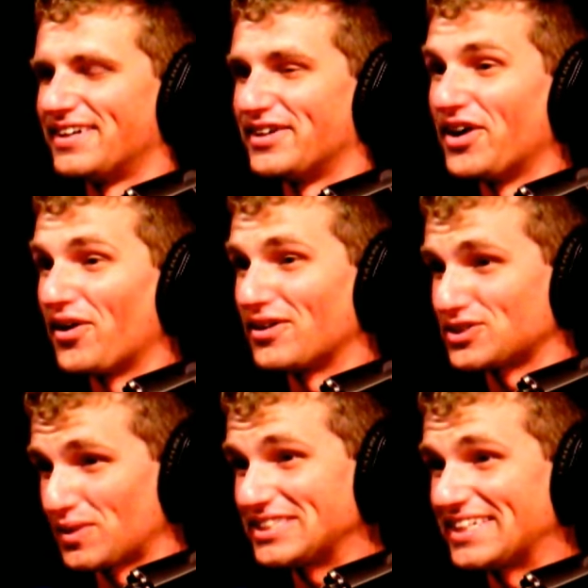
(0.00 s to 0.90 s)
No,
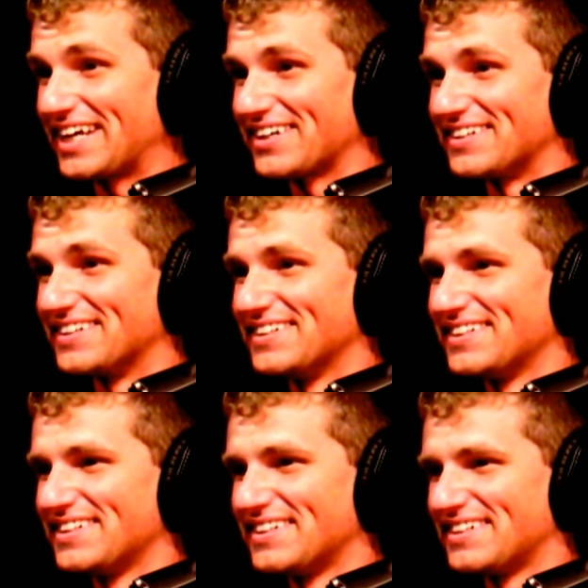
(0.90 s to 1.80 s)
Schwarzenegger.
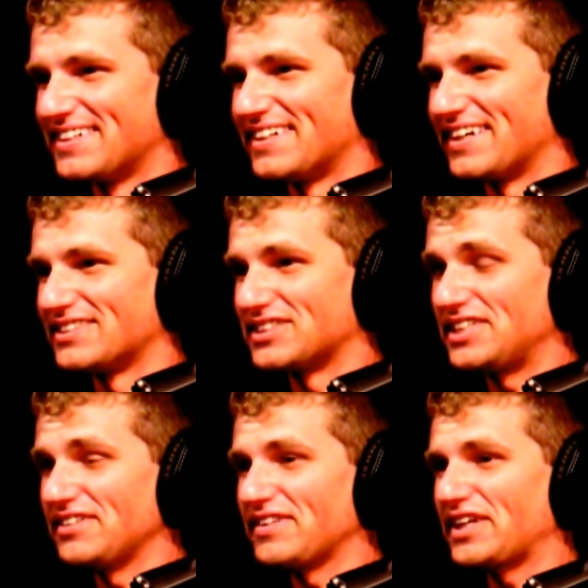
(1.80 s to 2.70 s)
It's a
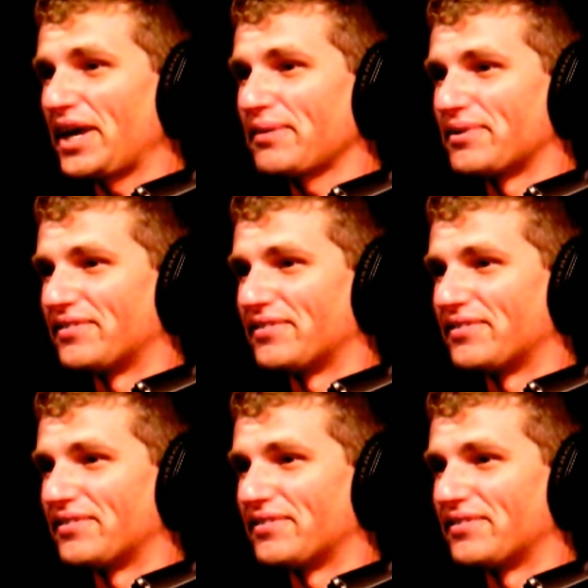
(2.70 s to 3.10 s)
Stephen King movie.